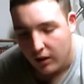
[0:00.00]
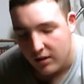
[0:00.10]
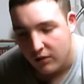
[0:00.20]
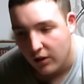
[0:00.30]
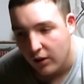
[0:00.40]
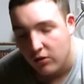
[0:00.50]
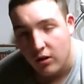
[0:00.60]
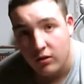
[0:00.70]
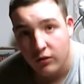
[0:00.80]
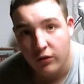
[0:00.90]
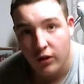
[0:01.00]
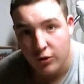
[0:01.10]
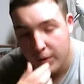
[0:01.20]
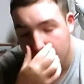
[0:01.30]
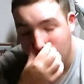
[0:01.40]
This video is also for
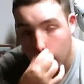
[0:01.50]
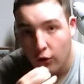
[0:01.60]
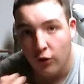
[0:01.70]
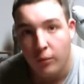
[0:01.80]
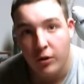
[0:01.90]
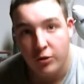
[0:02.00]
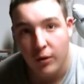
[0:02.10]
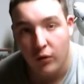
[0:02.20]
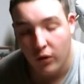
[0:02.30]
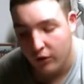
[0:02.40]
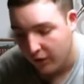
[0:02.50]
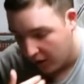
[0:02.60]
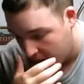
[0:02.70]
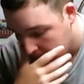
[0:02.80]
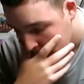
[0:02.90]
those people that don't know much about rail
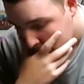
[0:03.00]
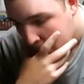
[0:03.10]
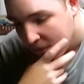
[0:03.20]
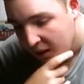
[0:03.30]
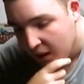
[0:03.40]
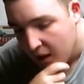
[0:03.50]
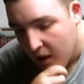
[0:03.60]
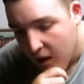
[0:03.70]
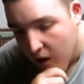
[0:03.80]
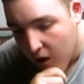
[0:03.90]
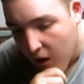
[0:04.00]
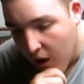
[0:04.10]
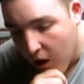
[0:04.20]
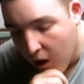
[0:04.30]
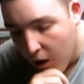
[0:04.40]
fanning.
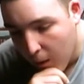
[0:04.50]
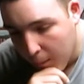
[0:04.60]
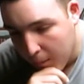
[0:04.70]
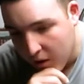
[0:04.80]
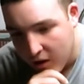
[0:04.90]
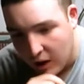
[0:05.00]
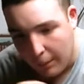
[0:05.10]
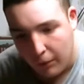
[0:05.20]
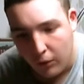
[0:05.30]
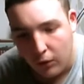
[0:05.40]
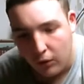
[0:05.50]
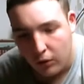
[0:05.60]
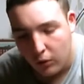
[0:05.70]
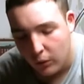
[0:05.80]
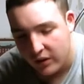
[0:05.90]
A couple
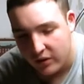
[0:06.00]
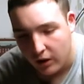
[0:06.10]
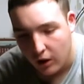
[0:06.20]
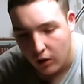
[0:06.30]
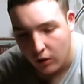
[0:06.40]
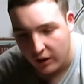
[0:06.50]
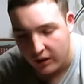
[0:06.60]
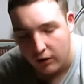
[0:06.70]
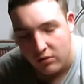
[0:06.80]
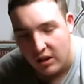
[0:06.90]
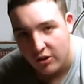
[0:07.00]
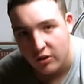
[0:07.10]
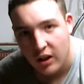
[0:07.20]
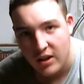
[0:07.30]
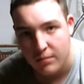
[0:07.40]
weeks ago, I think it was
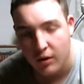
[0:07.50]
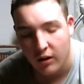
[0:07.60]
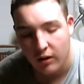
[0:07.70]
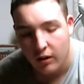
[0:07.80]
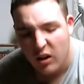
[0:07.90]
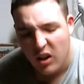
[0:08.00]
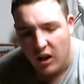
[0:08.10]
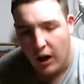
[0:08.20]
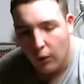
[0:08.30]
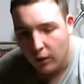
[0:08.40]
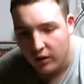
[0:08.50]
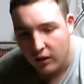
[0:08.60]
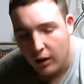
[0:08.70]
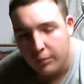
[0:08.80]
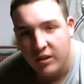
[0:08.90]
actually last month, I went
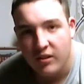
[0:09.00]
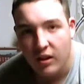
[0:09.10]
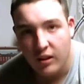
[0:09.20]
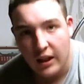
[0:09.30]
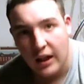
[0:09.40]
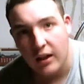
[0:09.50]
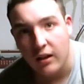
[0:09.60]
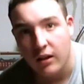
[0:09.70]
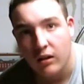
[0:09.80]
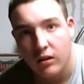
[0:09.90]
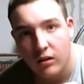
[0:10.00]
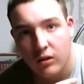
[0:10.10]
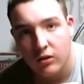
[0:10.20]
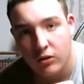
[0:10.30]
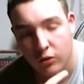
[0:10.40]
up to Duncannon
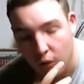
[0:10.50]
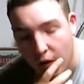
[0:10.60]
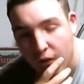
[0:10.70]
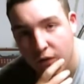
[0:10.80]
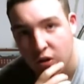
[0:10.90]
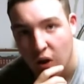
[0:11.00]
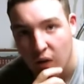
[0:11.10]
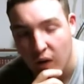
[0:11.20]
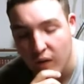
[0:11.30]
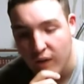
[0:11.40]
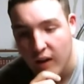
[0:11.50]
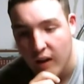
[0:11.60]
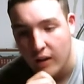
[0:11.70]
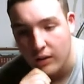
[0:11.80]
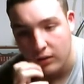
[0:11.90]
to start rail
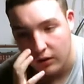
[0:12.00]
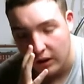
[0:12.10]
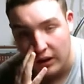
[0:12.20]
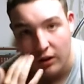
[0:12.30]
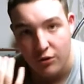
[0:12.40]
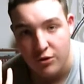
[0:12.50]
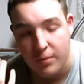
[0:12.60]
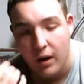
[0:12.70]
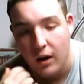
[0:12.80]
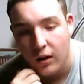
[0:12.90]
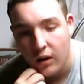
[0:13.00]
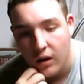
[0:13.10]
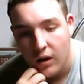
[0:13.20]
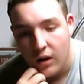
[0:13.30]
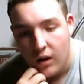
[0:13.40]
fanning, like in a new spot.
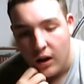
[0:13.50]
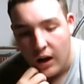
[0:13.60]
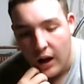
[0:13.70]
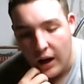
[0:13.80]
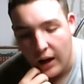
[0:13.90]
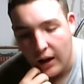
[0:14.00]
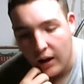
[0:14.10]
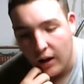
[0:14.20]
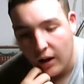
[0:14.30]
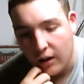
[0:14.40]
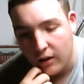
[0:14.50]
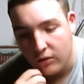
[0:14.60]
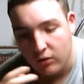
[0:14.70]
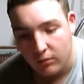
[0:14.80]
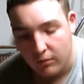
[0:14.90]
And
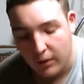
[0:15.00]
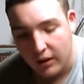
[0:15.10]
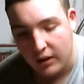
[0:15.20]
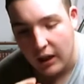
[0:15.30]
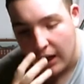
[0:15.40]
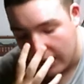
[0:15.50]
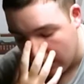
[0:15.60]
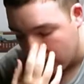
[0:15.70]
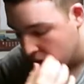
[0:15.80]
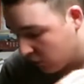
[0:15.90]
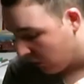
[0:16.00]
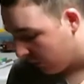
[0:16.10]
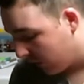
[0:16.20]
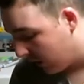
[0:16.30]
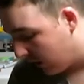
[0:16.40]
me and the guy that was
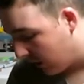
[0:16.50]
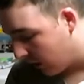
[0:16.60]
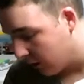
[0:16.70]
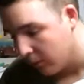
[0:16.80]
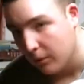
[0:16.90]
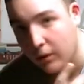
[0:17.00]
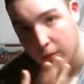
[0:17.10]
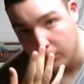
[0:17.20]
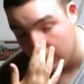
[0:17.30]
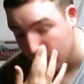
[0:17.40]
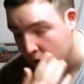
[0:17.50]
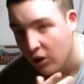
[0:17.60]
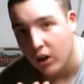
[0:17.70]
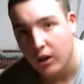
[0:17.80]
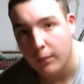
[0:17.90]
rail fanning there, we were
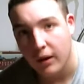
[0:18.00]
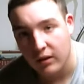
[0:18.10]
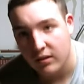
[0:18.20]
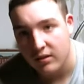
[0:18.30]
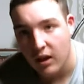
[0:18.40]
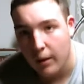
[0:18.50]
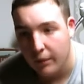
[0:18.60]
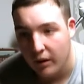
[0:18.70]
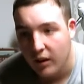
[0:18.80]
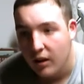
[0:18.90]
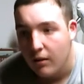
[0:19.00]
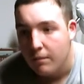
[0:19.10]
talking about this topic.